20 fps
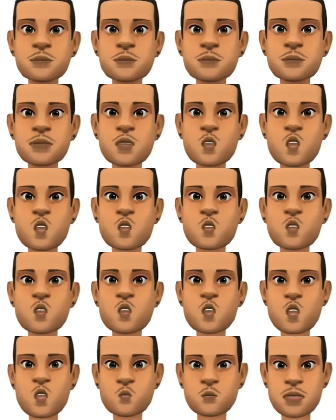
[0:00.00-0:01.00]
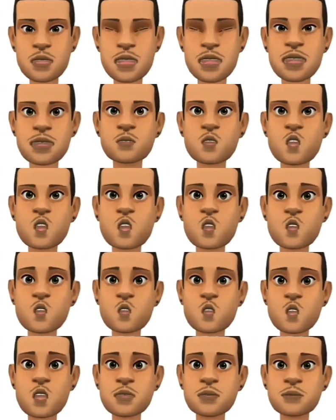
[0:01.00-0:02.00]
Yo, what's up, guys?
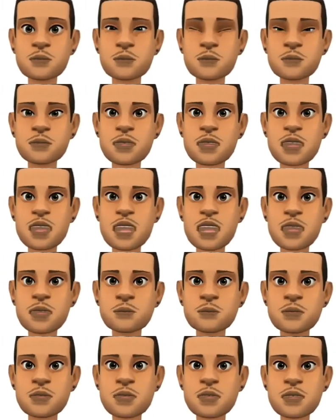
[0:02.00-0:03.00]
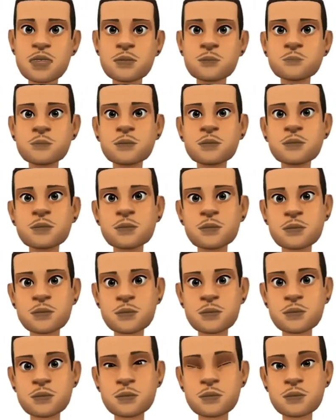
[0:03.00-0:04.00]
It's KG once again.
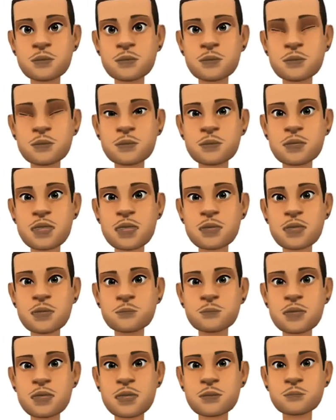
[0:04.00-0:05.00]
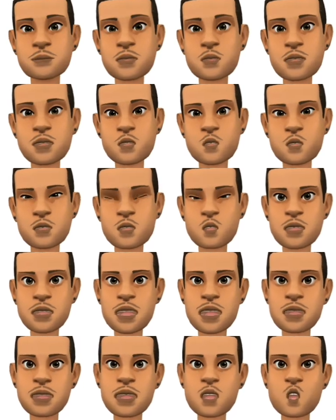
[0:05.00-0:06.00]
Not feeling too great
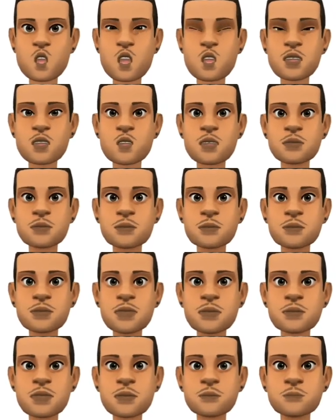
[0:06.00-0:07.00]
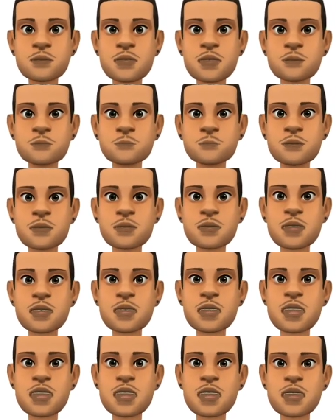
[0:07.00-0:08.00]
today for some reason, just
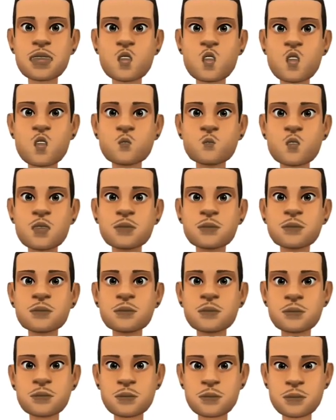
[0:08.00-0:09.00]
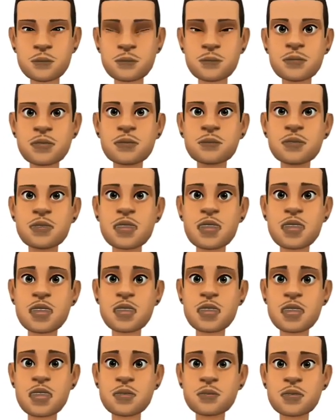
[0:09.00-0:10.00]
feeling a bit down. But you know
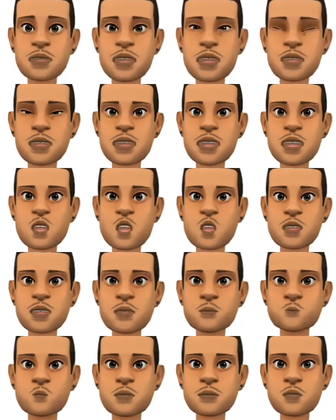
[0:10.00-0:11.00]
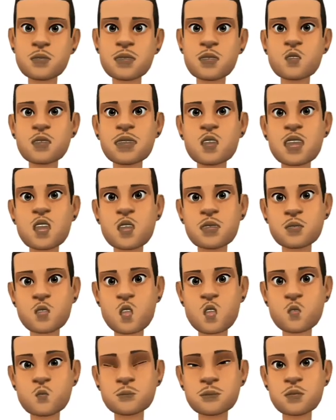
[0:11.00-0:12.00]
what they say, regardless of
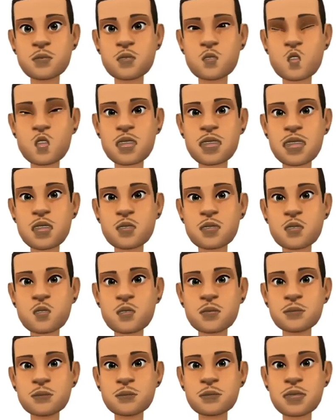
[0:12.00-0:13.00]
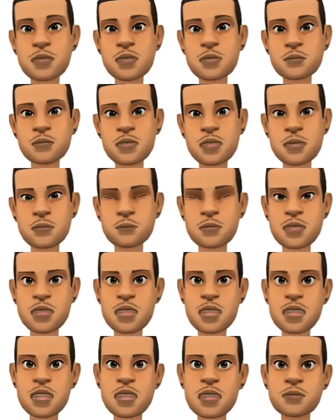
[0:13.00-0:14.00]
how you feel, you must just wake
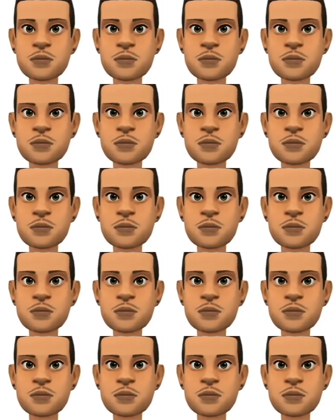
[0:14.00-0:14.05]
up,